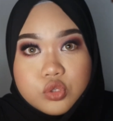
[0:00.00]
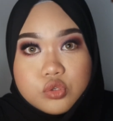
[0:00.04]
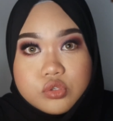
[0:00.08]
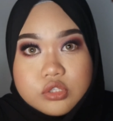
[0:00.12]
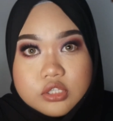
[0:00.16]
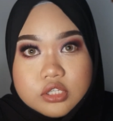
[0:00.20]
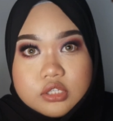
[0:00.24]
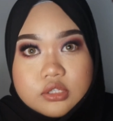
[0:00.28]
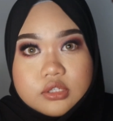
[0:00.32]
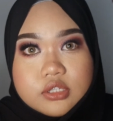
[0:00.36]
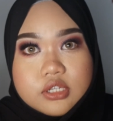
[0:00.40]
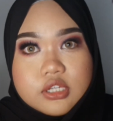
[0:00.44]
you
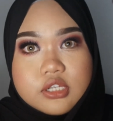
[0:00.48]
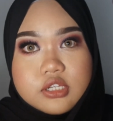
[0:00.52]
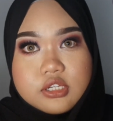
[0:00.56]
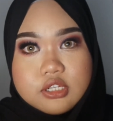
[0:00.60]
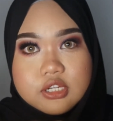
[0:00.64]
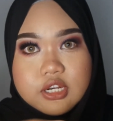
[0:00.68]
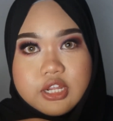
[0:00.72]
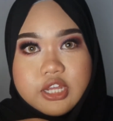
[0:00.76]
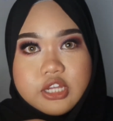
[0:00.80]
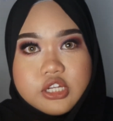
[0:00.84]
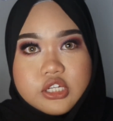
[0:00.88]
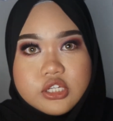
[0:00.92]
still need
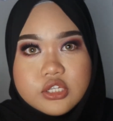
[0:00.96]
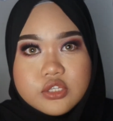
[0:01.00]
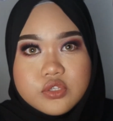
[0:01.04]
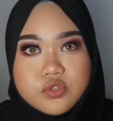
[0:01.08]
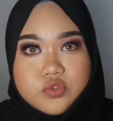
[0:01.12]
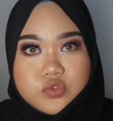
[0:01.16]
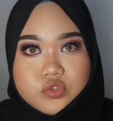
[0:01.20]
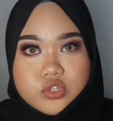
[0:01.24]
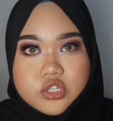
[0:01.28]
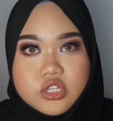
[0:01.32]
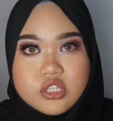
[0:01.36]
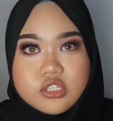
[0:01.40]
the
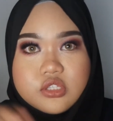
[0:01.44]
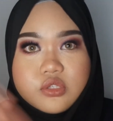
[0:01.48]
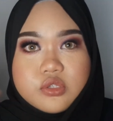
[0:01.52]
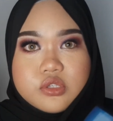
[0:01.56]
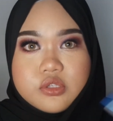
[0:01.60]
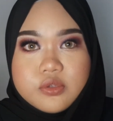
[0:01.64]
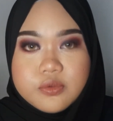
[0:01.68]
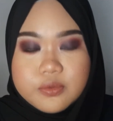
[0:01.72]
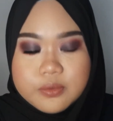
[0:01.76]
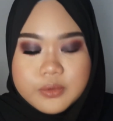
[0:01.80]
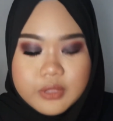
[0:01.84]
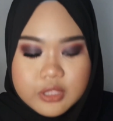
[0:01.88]
lashes to
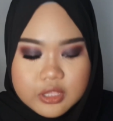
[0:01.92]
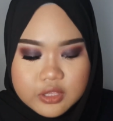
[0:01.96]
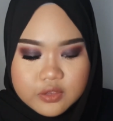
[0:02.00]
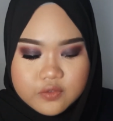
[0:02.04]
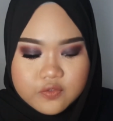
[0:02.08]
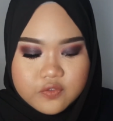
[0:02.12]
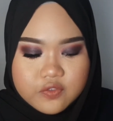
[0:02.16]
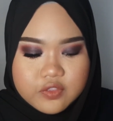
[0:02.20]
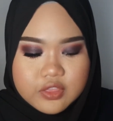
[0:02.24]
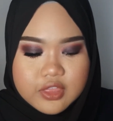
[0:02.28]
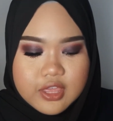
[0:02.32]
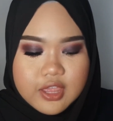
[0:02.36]
just
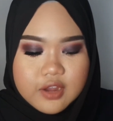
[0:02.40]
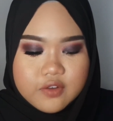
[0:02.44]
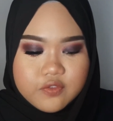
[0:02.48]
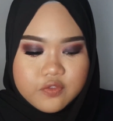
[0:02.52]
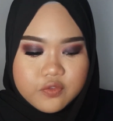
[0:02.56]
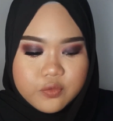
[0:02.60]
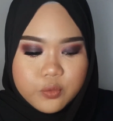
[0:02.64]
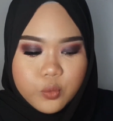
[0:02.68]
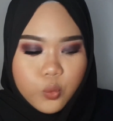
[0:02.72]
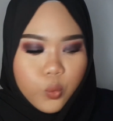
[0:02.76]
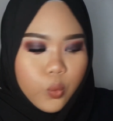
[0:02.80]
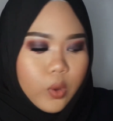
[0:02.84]
give that
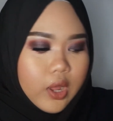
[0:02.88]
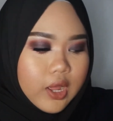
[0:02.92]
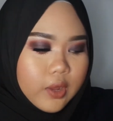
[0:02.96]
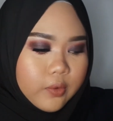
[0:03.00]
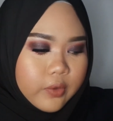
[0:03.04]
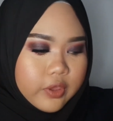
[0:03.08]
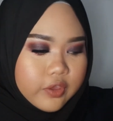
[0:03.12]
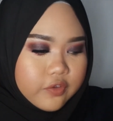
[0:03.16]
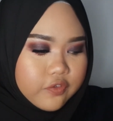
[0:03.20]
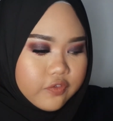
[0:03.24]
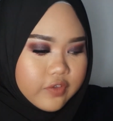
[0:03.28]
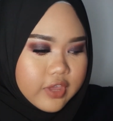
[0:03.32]

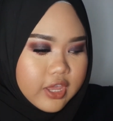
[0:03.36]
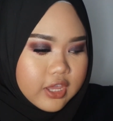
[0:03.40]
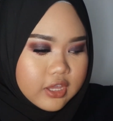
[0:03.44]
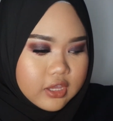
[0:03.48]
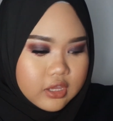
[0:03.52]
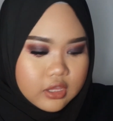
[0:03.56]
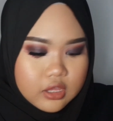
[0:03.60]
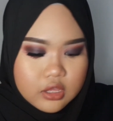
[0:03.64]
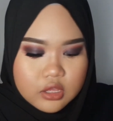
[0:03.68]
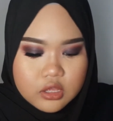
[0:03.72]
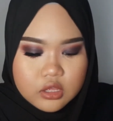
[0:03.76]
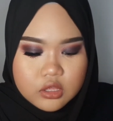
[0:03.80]
wow
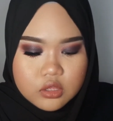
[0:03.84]
effect.